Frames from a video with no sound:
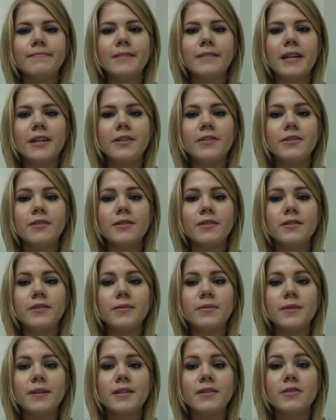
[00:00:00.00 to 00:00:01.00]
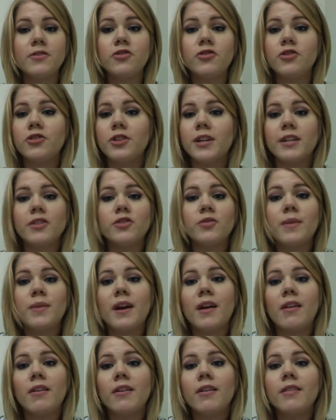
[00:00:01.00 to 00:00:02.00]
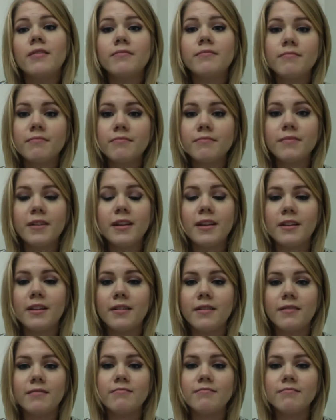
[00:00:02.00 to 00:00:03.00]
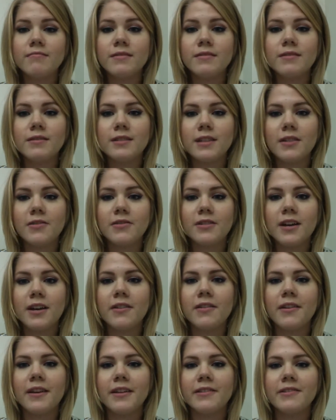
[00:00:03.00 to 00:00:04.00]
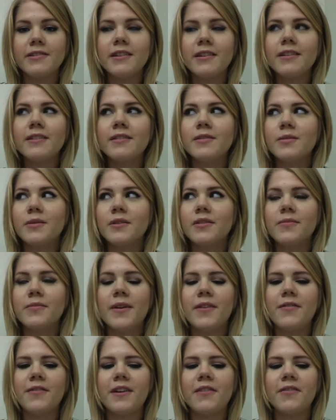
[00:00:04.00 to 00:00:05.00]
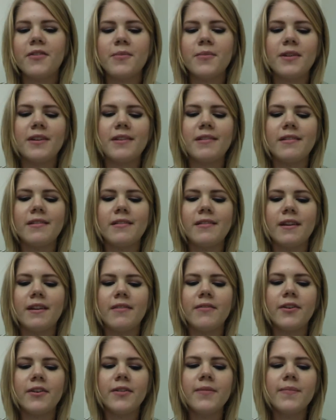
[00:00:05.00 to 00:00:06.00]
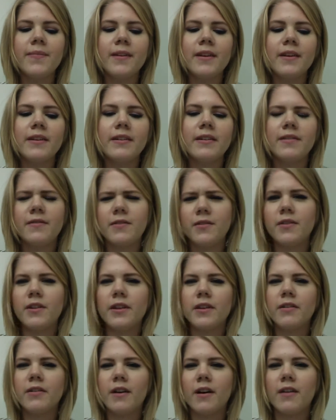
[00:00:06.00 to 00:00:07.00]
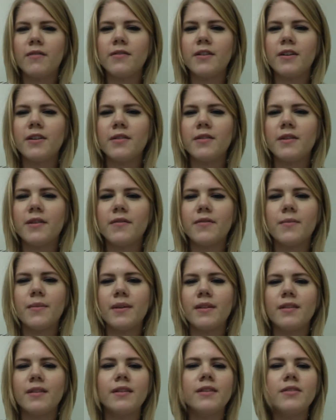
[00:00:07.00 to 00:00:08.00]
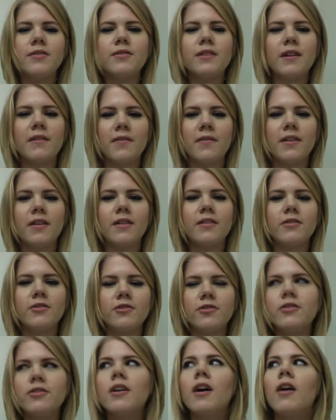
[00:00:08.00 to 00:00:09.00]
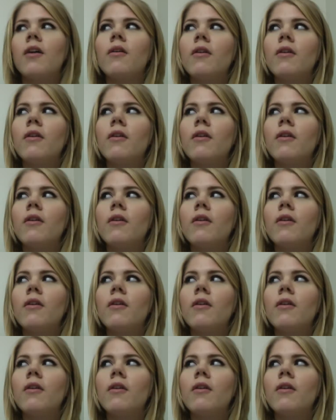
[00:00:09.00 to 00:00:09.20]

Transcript: I just went to Strange Matter in downtown Lansing. It's one of my favorite places ever. If you like coffee and you haven't been there, you definitely should go.